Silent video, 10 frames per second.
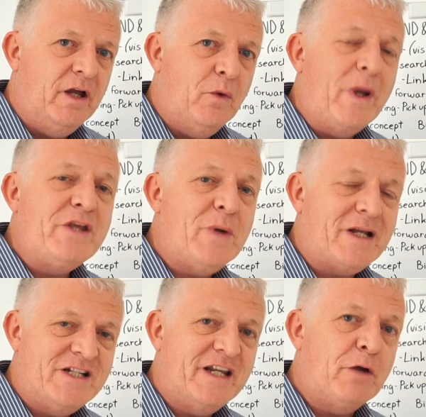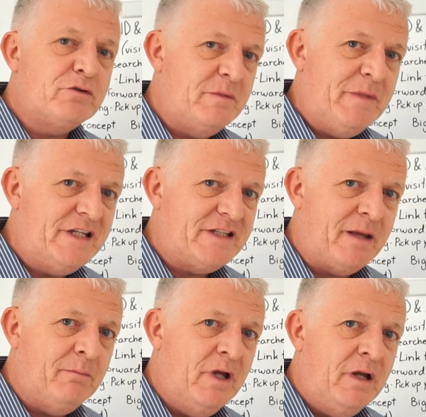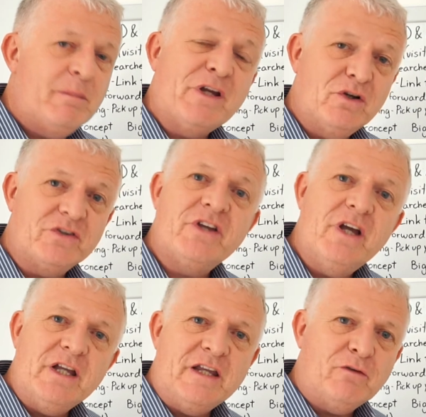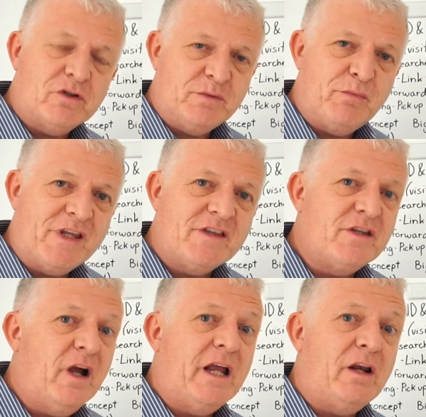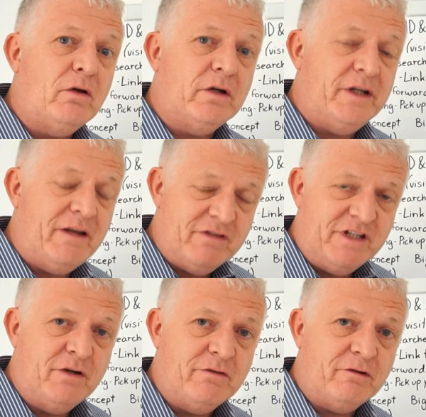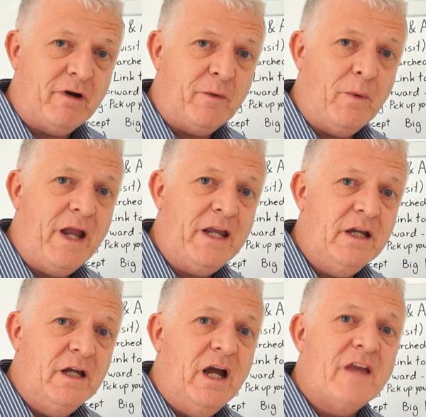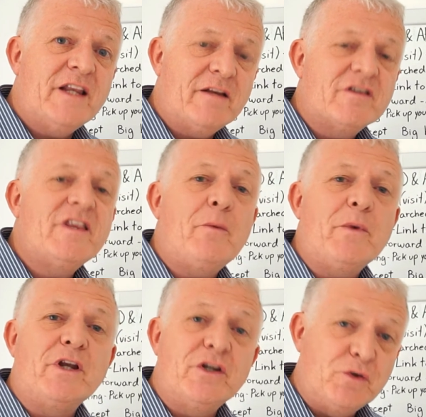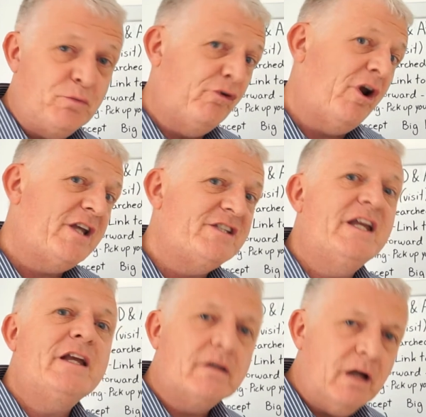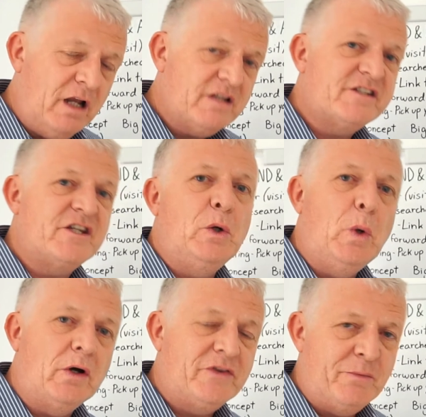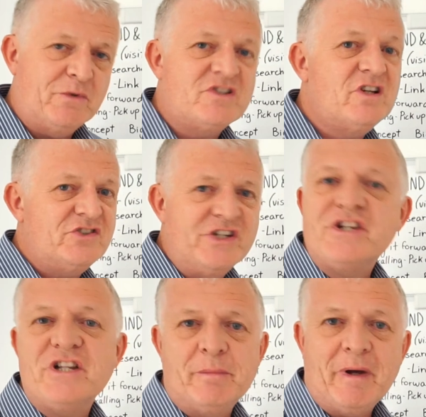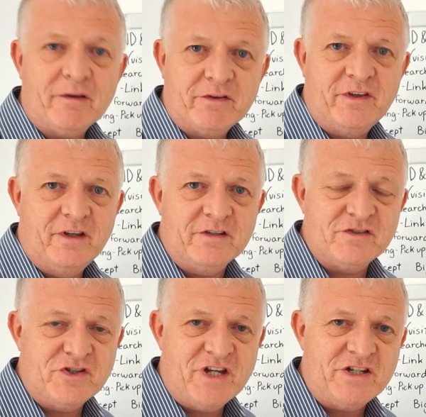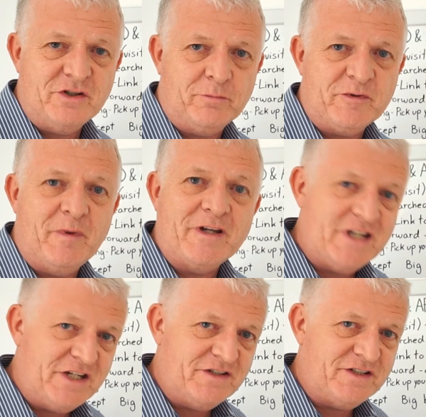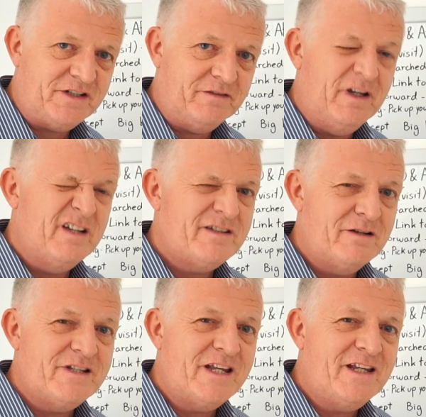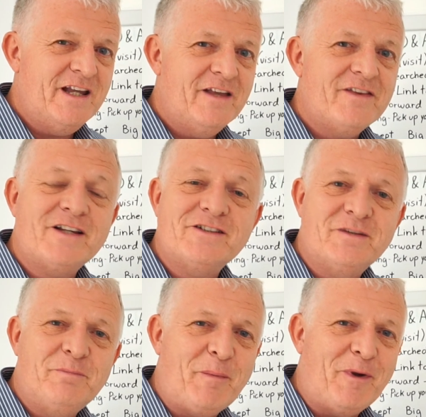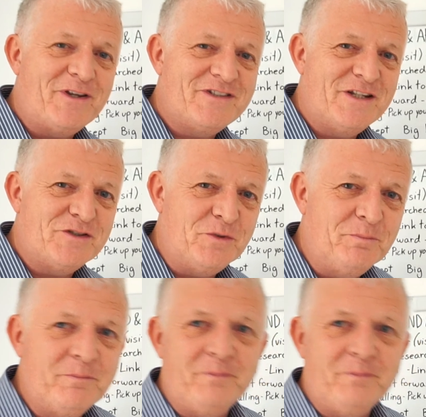when you actually go to meet them, because you've got to bring the dialogue and everything over the right way. And then after that, we're going to do pricing and so on. Then we'll start teaching you about the search engine optimization stuff. So take care, thanks, bye bye, see you soon.